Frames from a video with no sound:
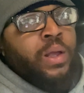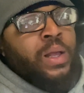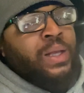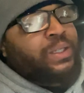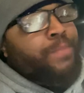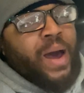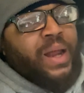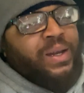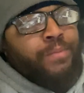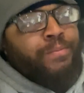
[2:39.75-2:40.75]
Somebody
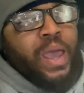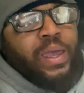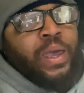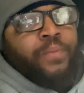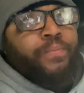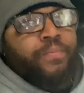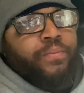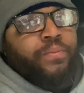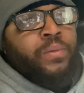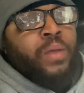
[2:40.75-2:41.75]
didn't make it.
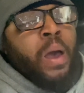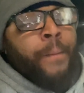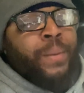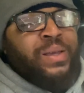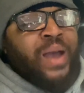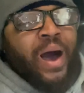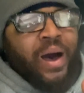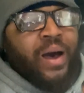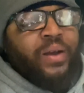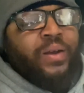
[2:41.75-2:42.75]
But
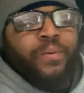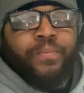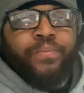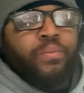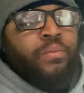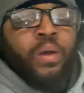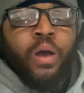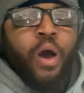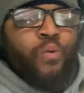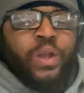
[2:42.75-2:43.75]
God,
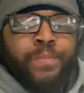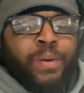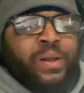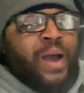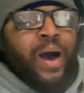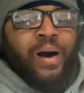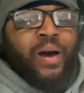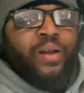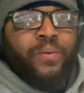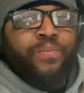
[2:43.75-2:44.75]
only but
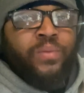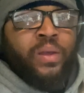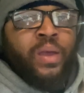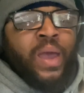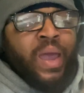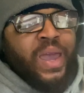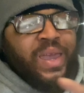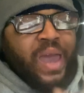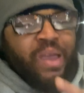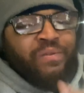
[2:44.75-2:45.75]
God, he
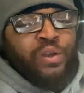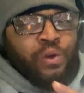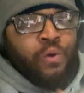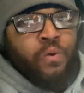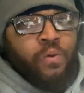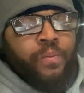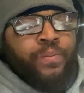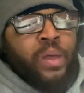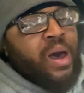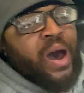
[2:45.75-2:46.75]
gave you
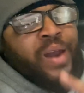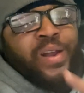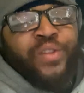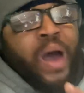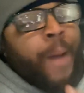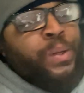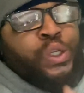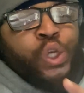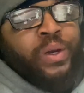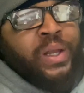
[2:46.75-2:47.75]
another
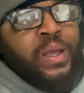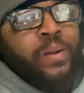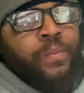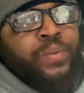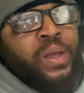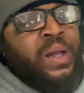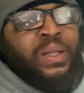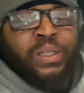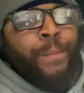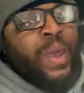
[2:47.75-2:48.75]
opportunity
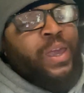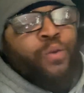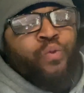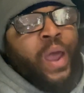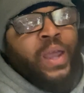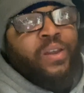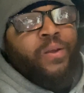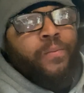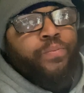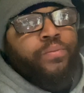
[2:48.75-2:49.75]
to make it right.
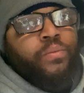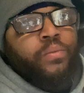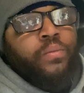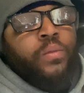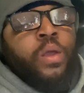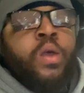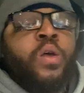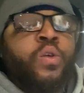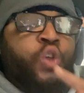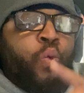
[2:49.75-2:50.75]

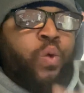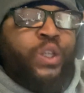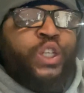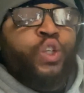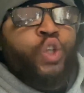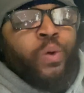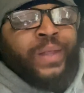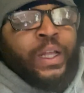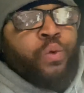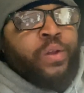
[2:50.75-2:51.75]
So what should you do with
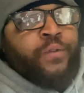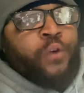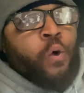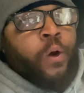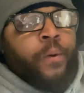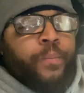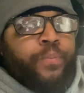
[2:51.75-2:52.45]
that 24?